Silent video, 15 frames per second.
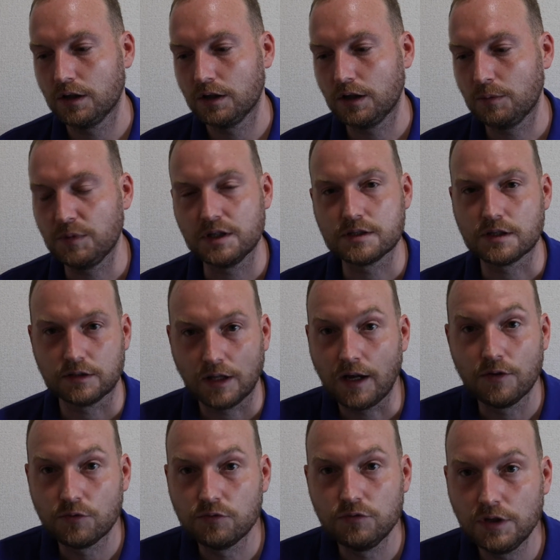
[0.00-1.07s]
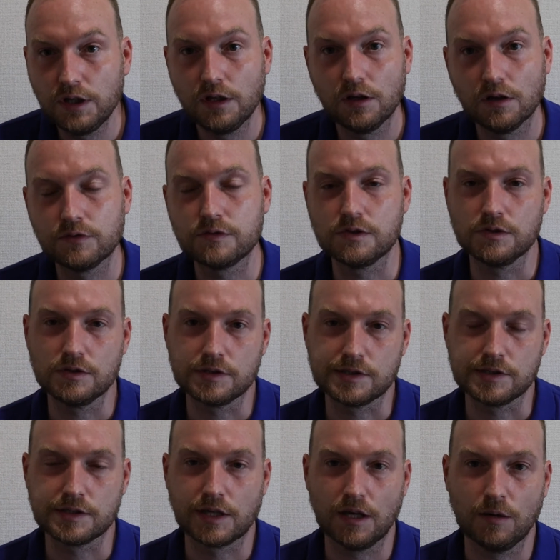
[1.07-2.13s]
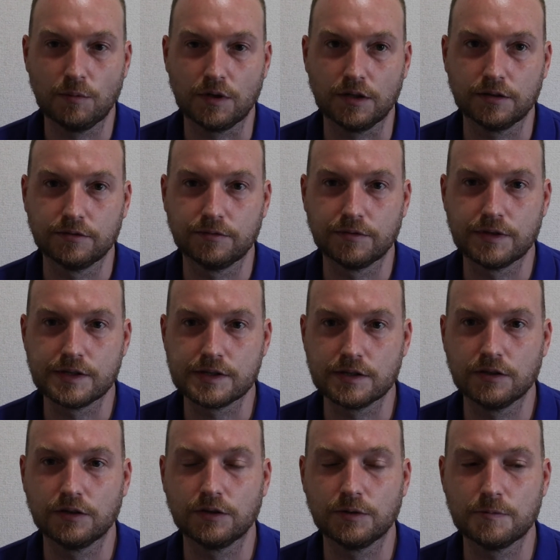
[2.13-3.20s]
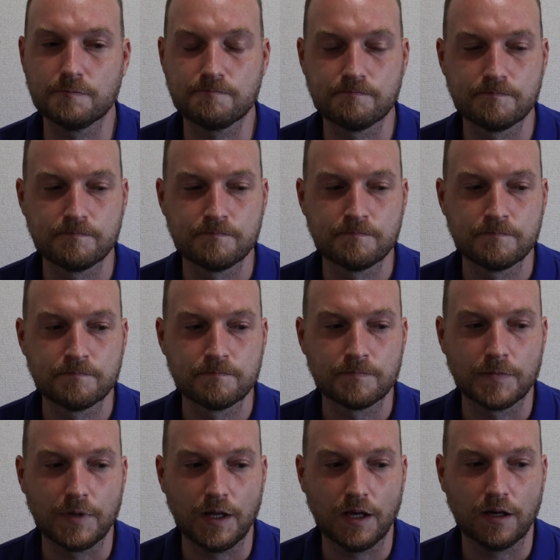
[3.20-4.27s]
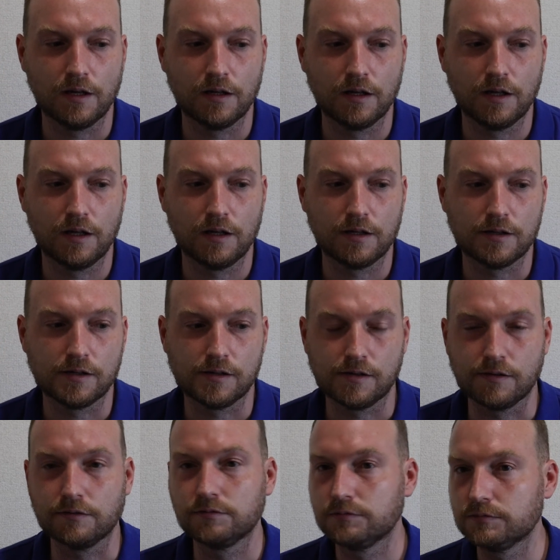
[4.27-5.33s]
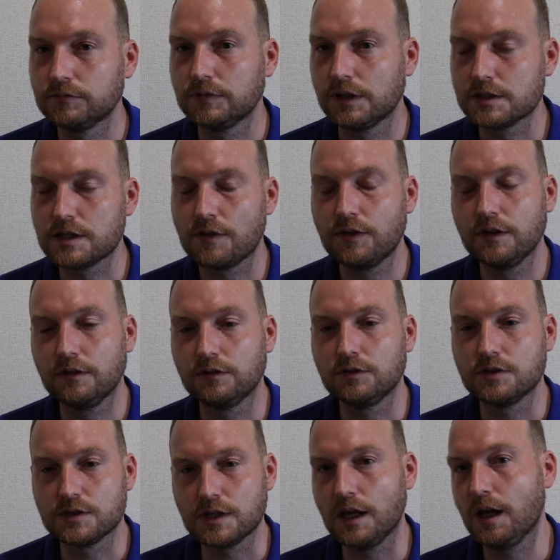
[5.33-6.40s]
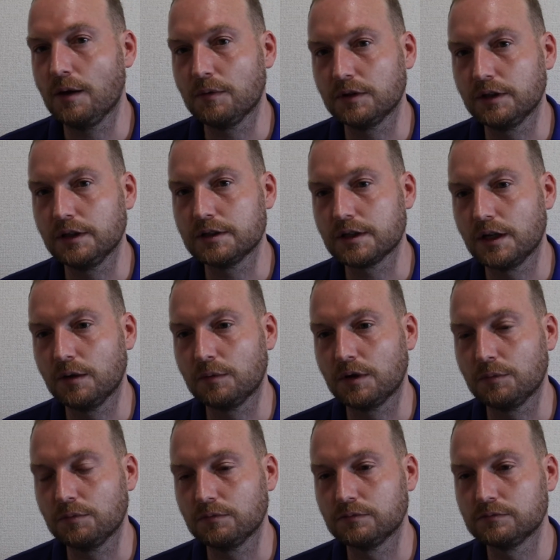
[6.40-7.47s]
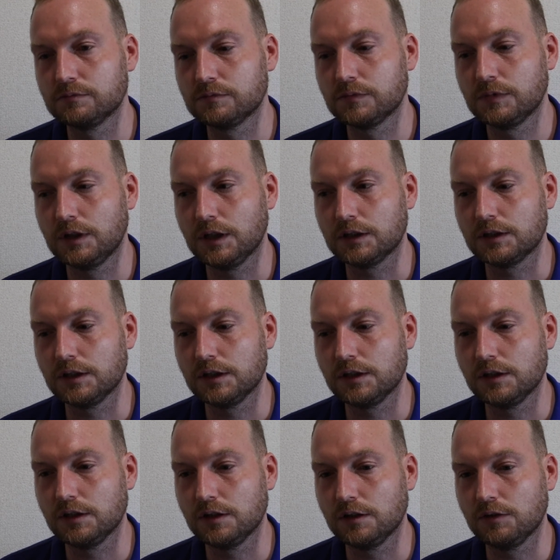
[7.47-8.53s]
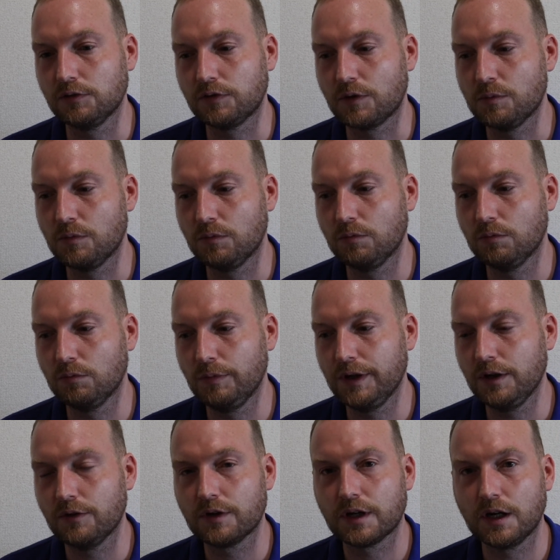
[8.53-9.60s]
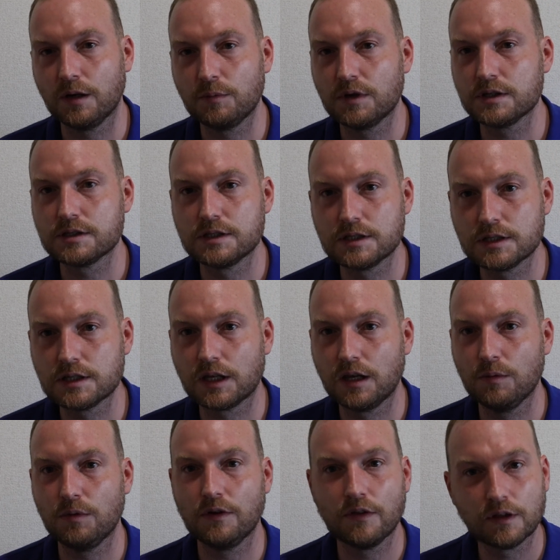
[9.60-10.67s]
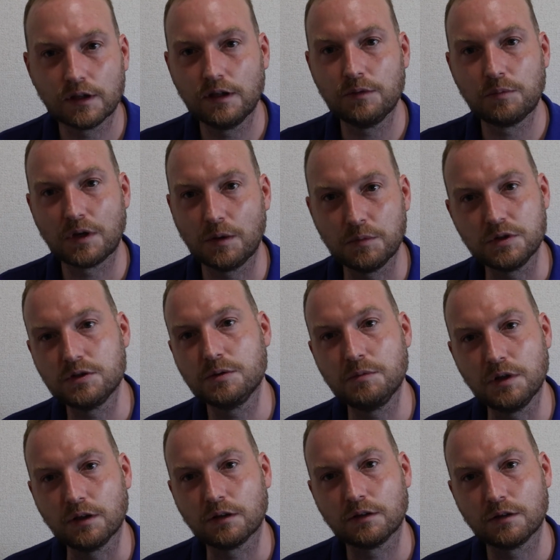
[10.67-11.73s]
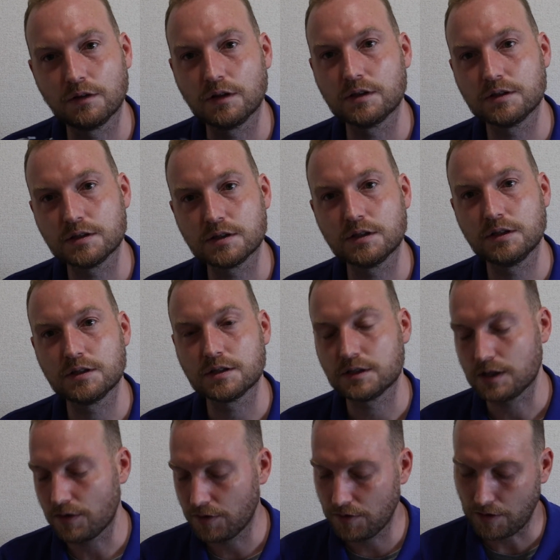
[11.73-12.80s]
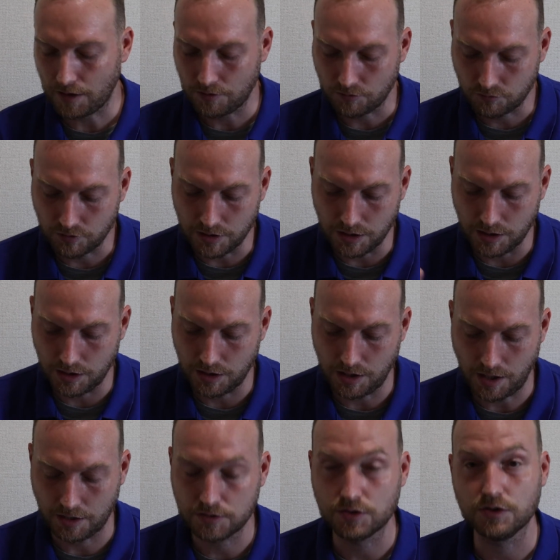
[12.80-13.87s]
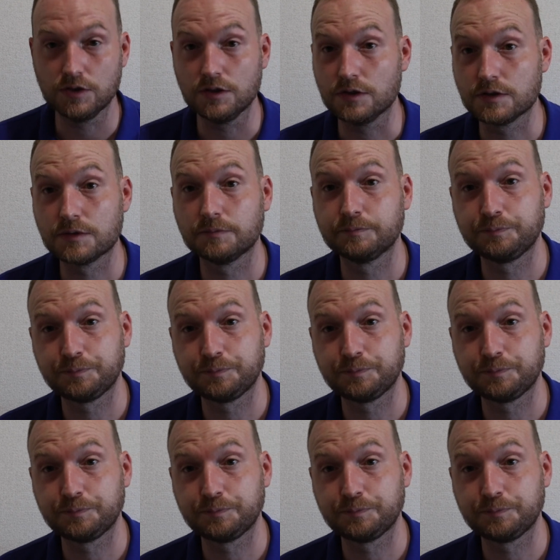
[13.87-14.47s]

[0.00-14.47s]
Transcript: That means that I really love to use this camera. So yeah, there's something to say about this camera, that from many other cameras, this is a camera that keeps coming to me. This is something that I really like to use.